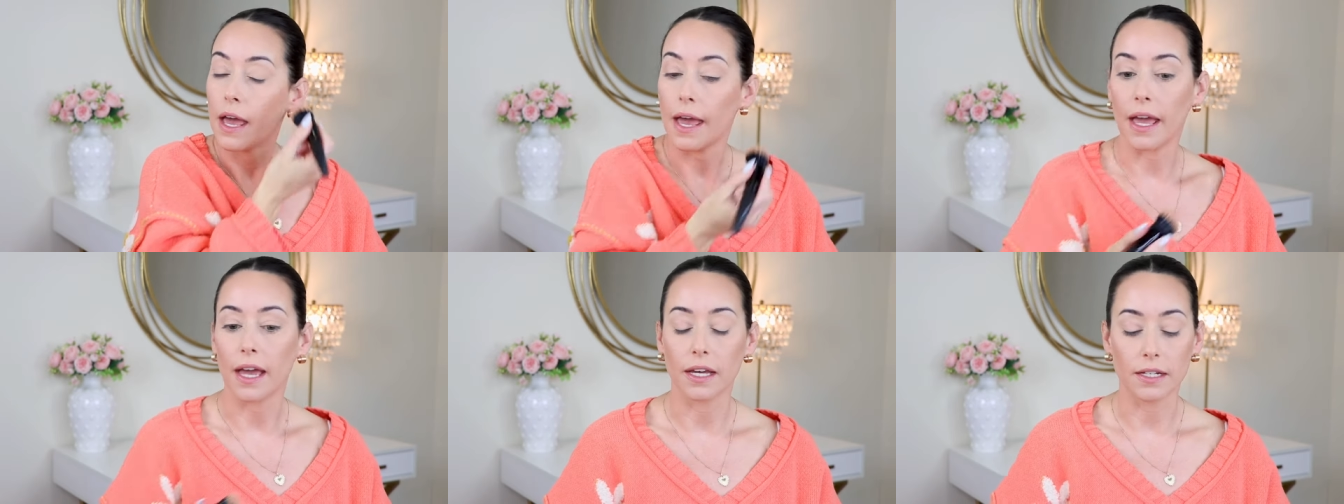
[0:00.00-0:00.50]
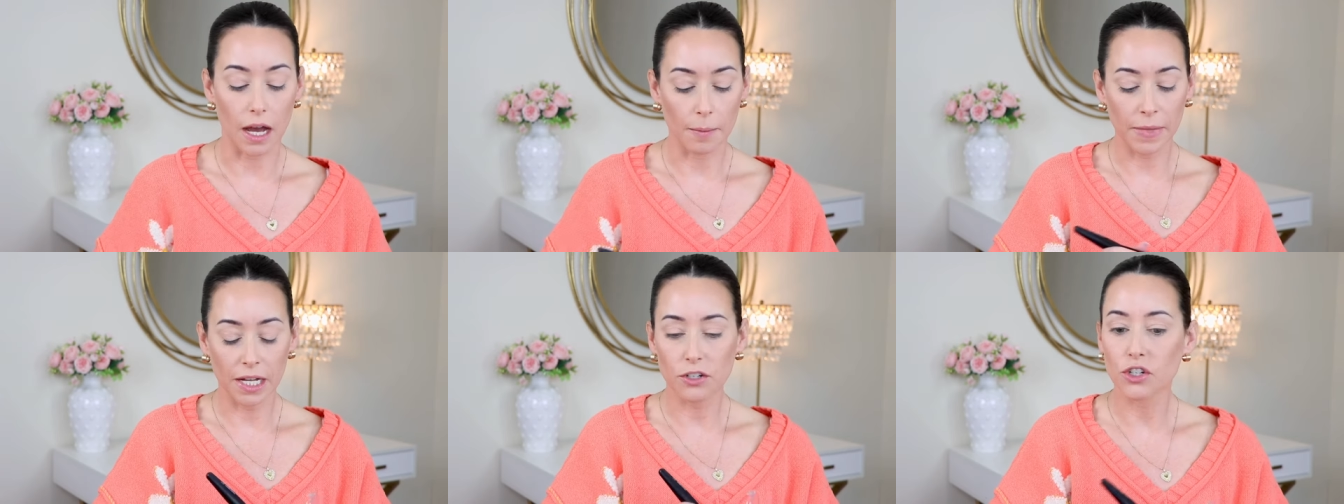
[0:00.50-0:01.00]
And I'm
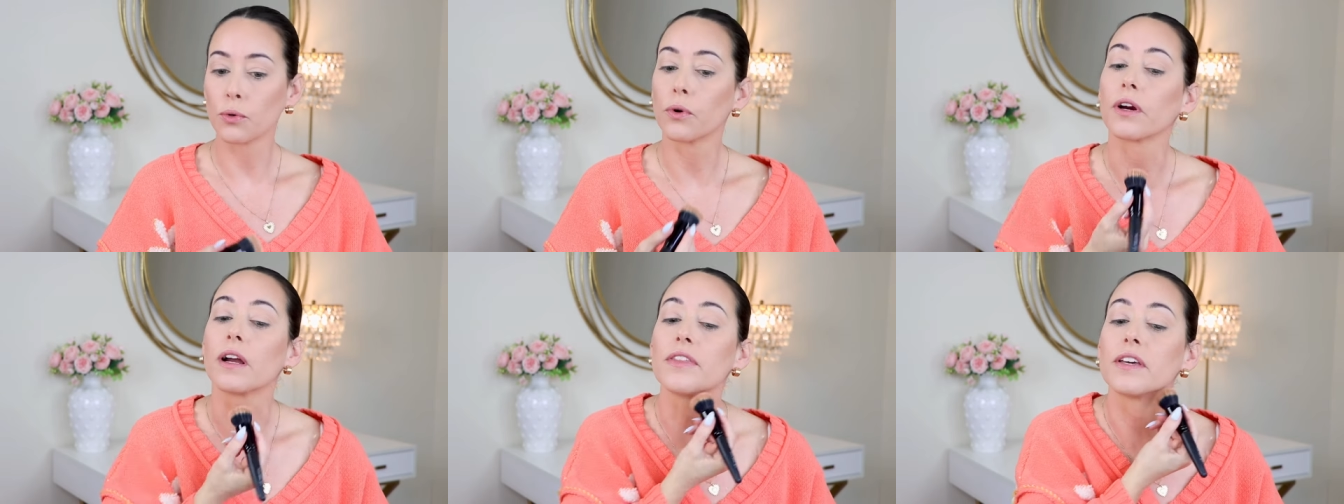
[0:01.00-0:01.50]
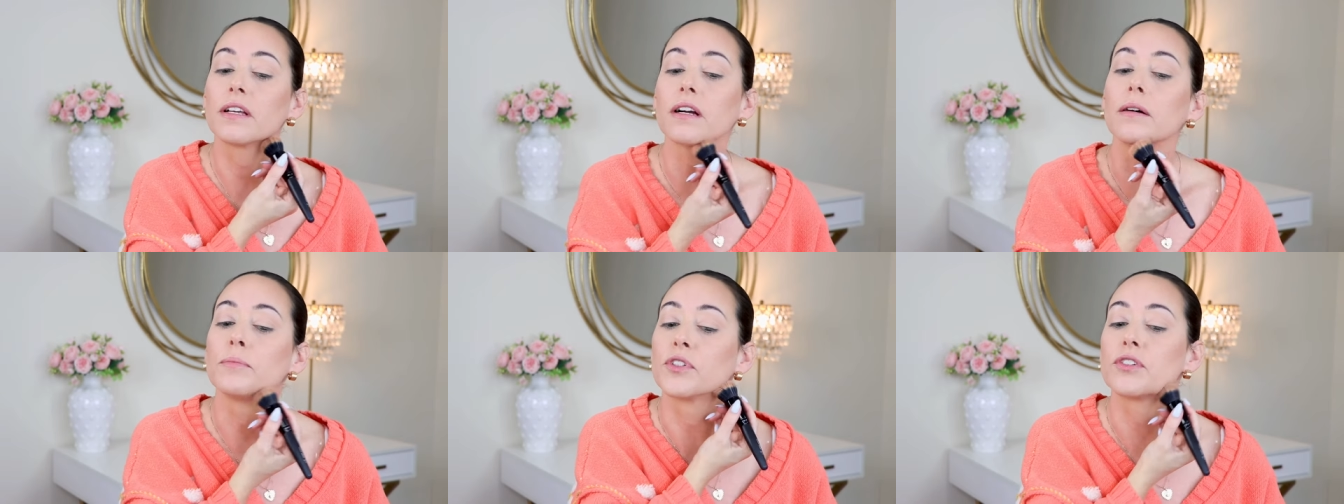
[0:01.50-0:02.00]
not sure, I think
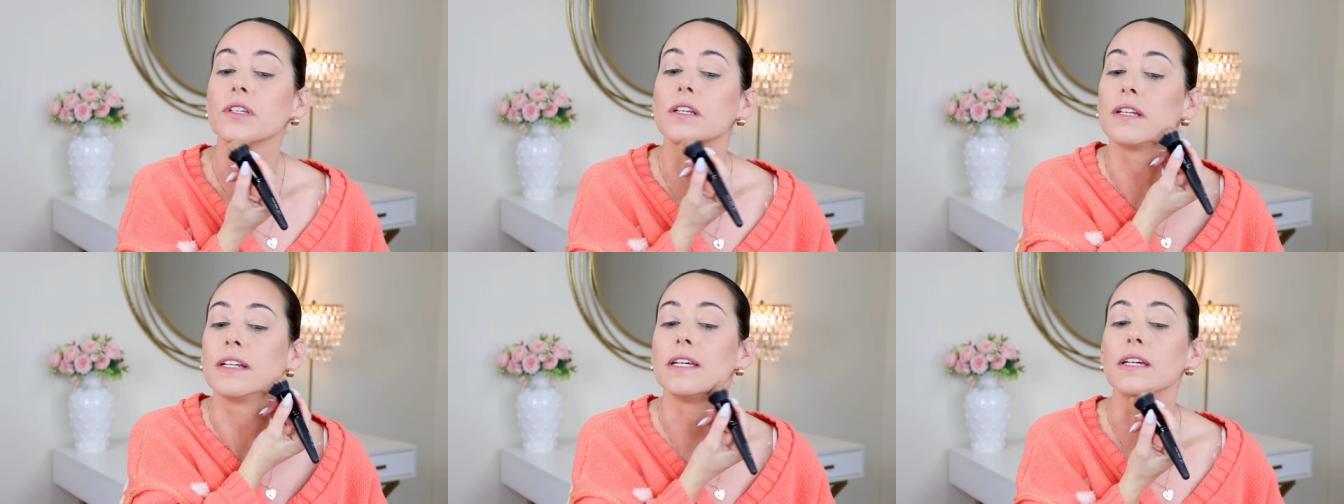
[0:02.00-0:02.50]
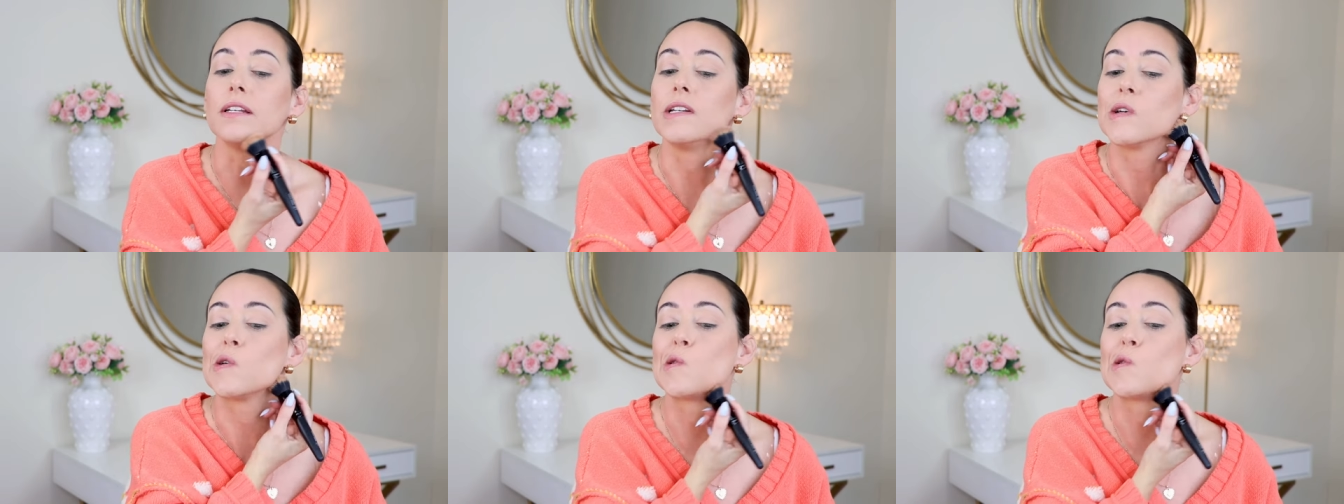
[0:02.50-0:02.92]
I'm just gonna need